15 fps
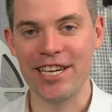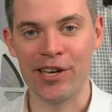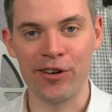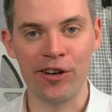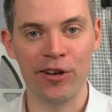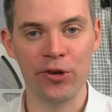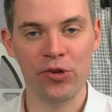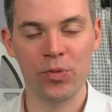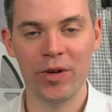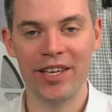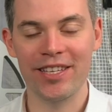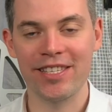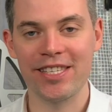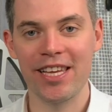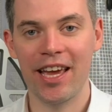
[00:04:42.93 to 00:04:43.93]
In conclusion, we
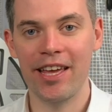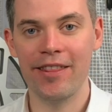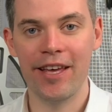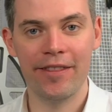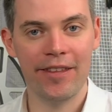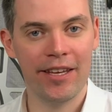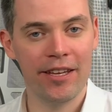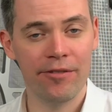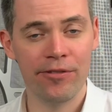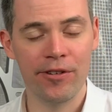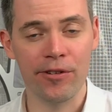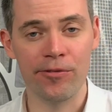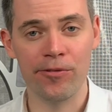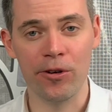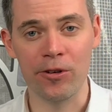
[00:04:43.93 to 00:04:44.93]
can say that the
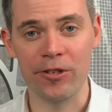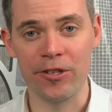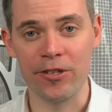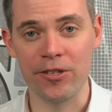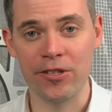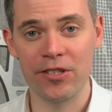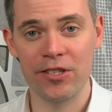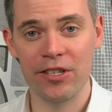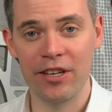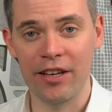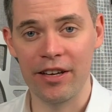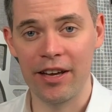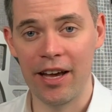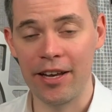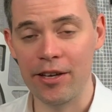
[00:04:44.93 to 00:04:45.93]
Infinite Focus
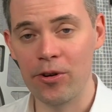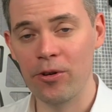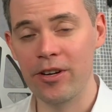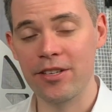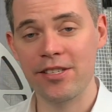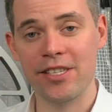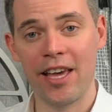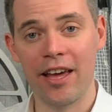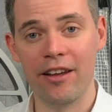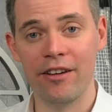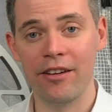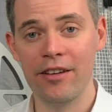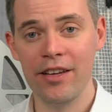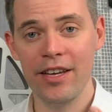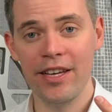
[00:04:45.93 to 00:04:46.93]
Alicona
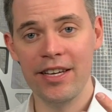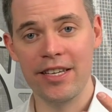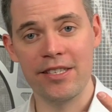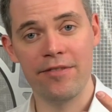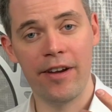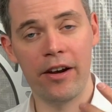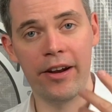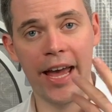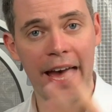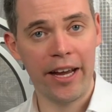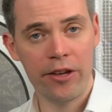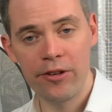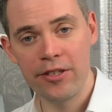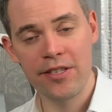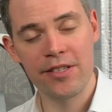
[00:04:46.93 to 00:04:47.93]
scanner is a very
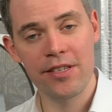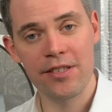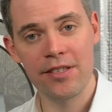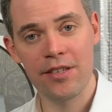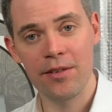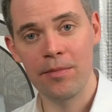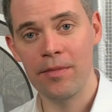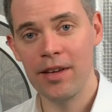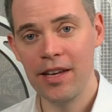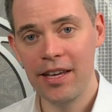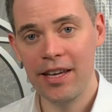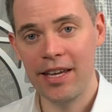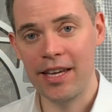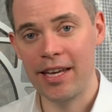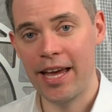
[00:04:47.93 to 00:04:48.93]
accurate system.
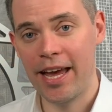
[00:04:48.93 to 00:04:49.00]
It